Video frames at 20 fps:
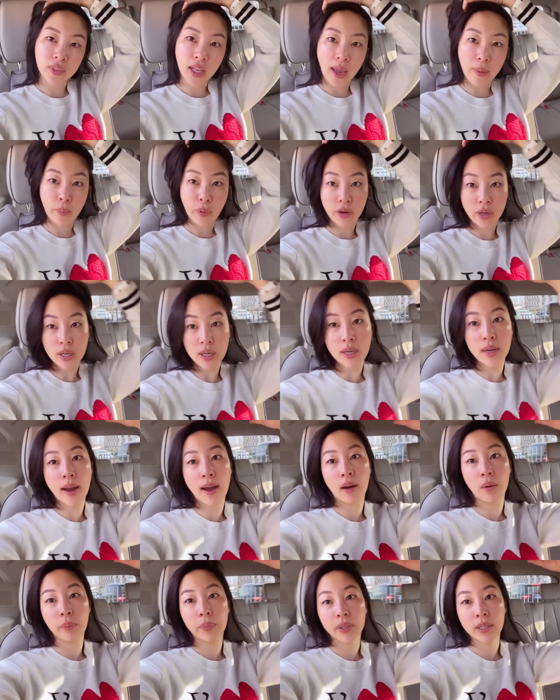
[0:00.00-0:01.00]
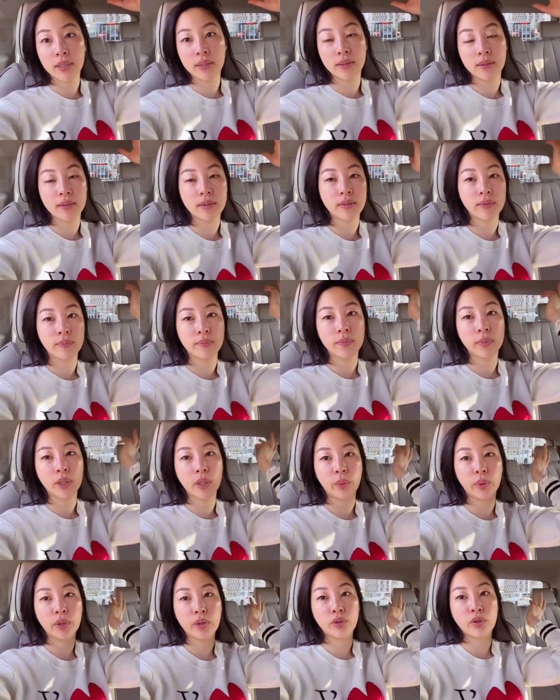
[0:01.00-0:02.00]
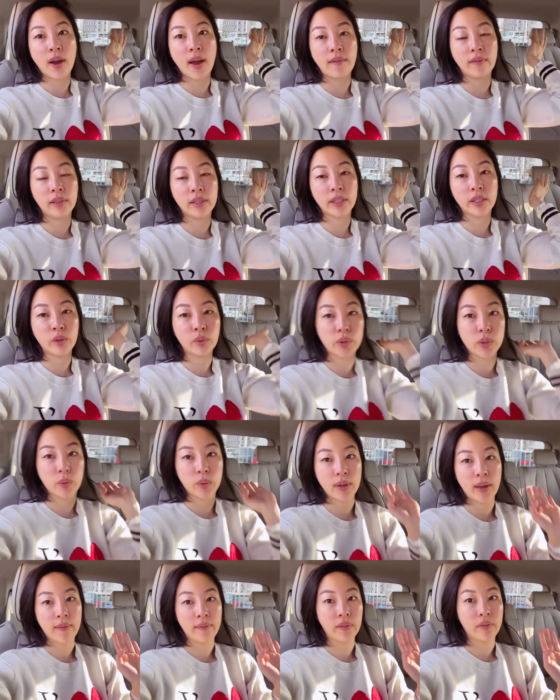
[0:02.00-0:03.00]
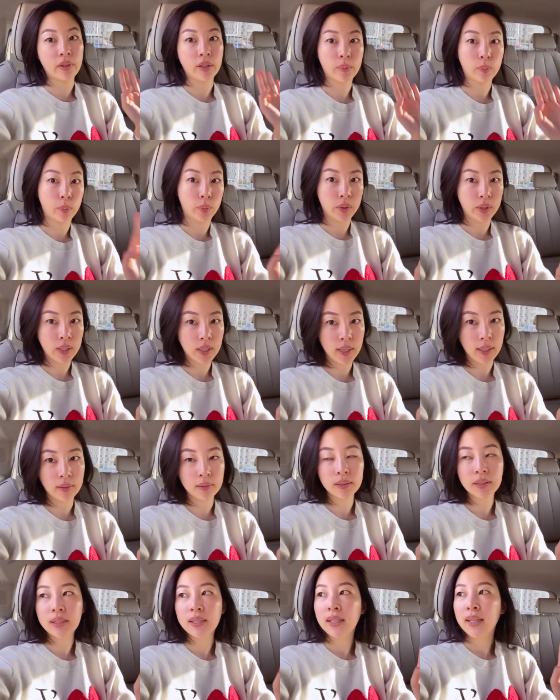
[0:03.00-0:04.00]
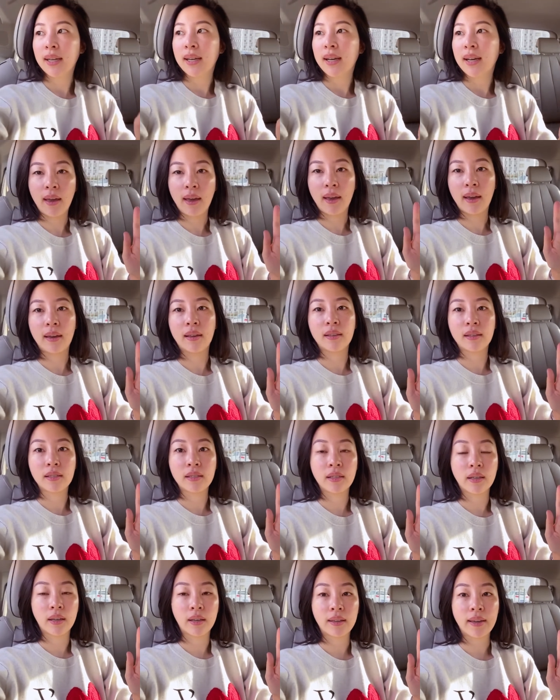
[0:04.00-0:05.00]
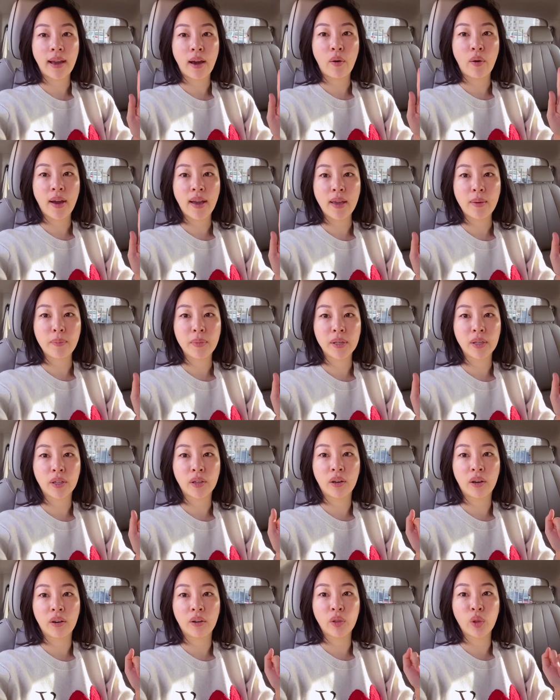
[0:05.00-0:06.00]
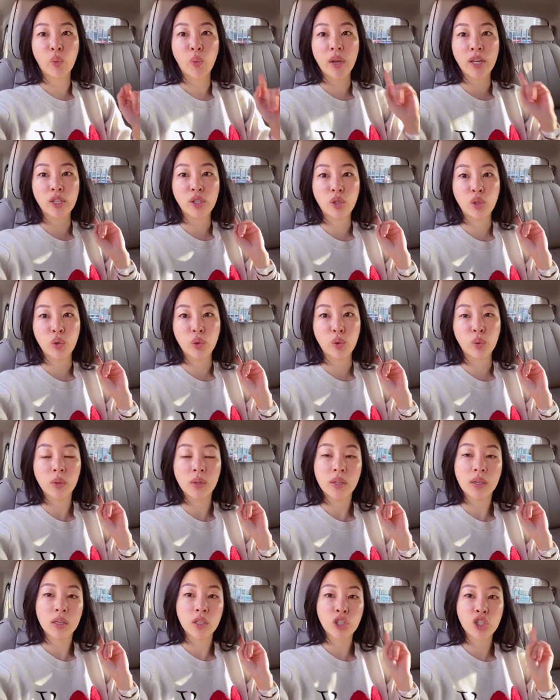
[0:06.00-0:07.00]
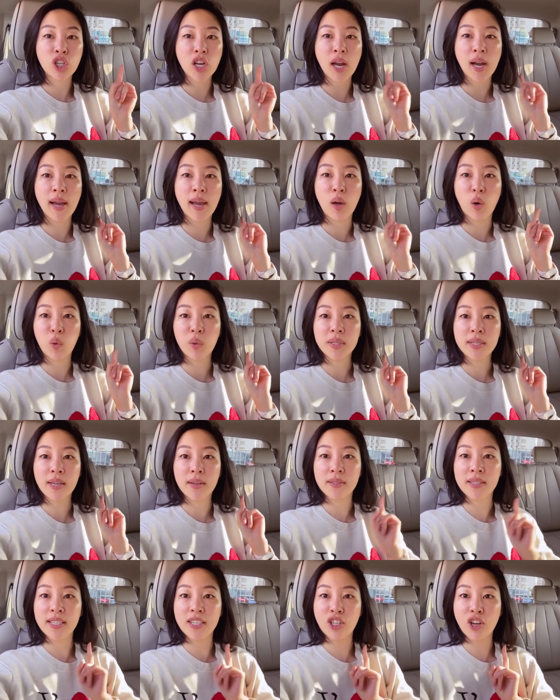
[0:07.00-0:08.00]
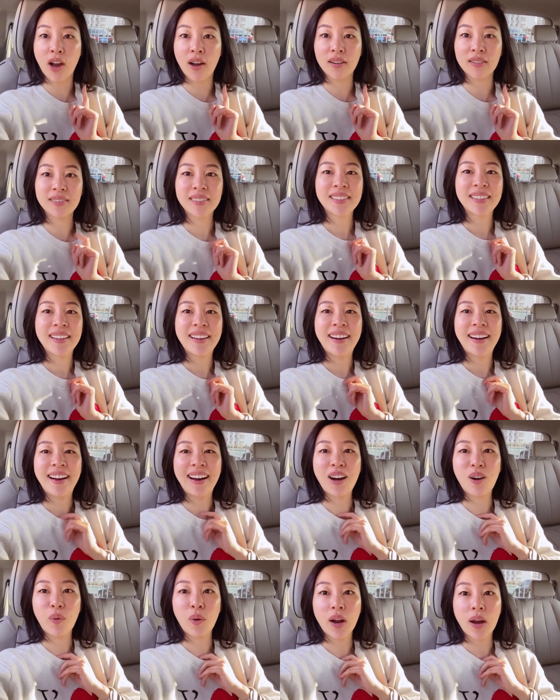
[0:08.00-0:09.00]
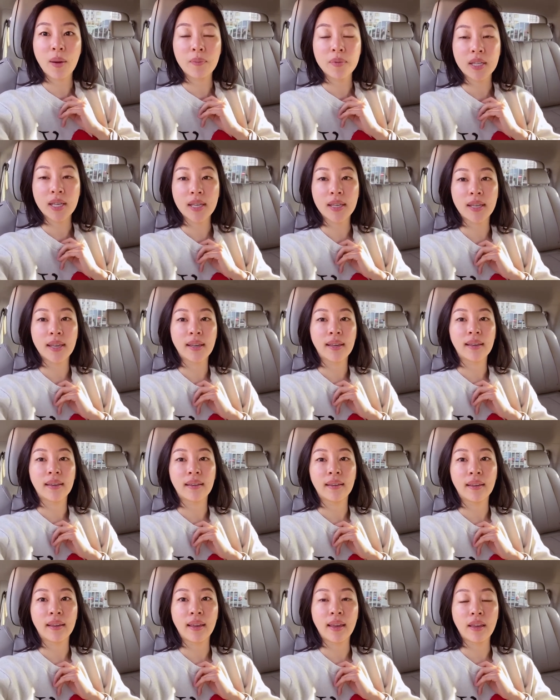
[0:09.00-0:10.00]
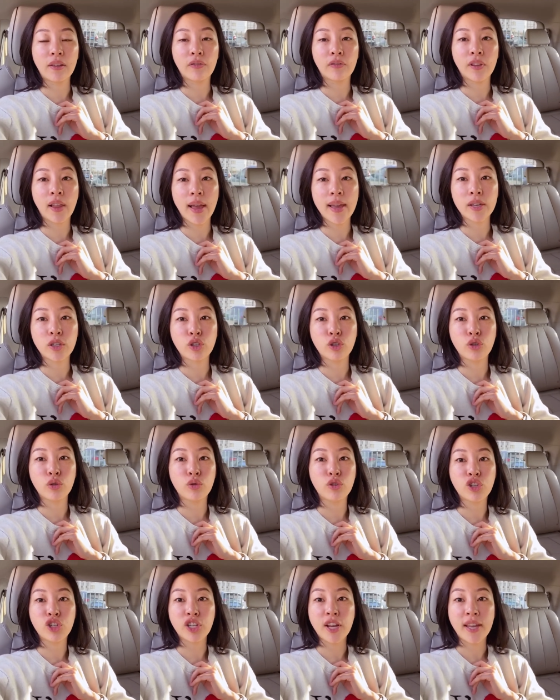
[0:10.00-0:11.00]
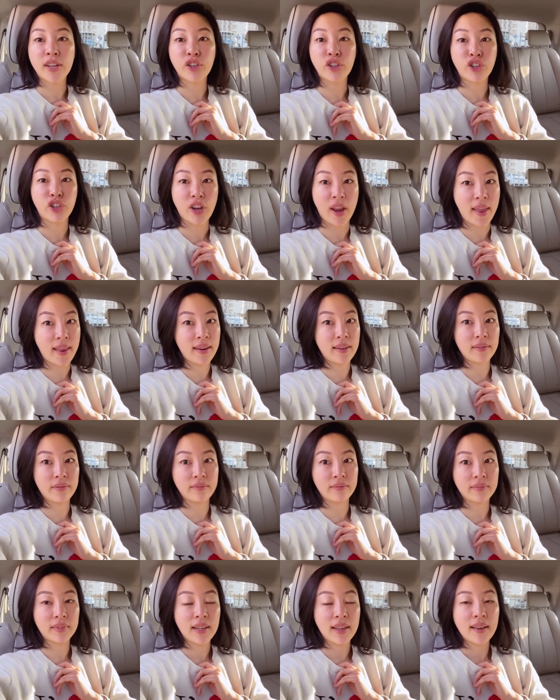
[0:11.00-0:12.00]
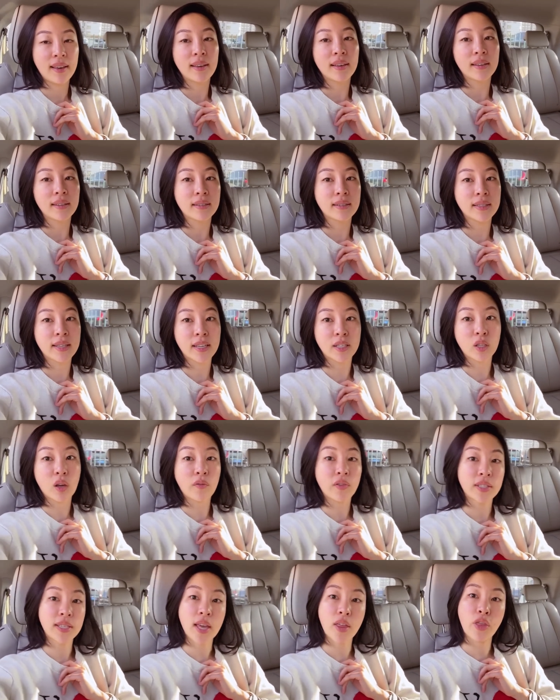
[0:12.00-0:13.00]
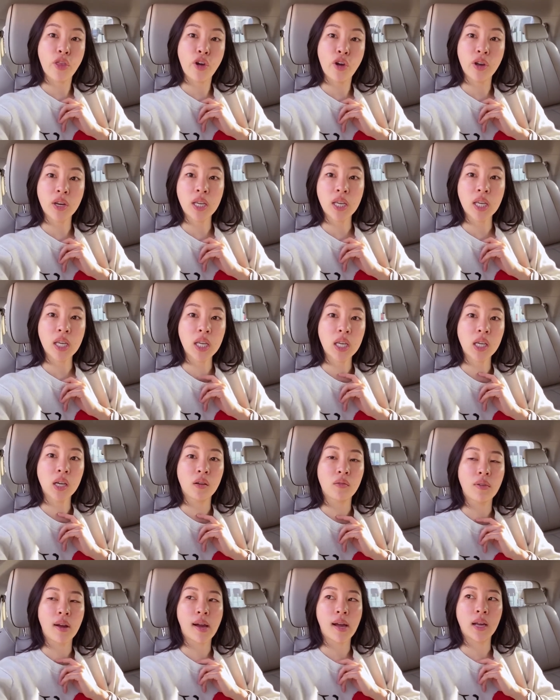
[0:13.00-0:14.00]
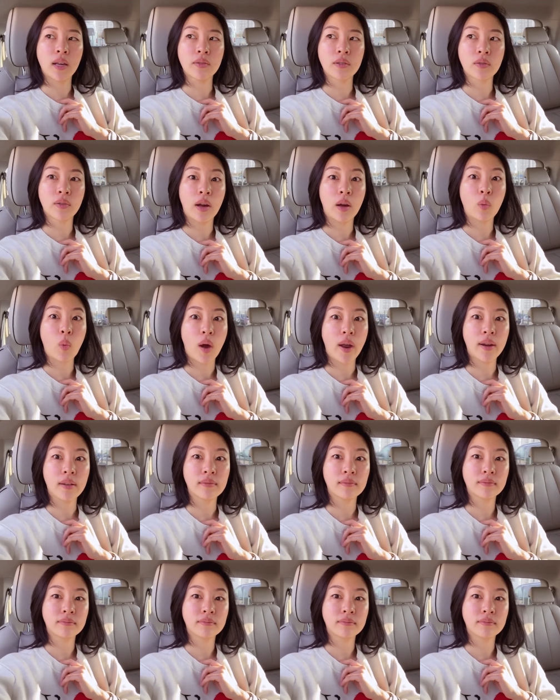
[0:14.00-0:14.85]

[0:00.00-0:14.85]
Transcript: I printed it out because, you know, when you're traveling, you always want to have everything printed out. And now I am in a car on the way to Shanghai Hongqiao Jichang, where I'm taking a flight to Shenzhen. Takes off at 10:30, arrives around 1.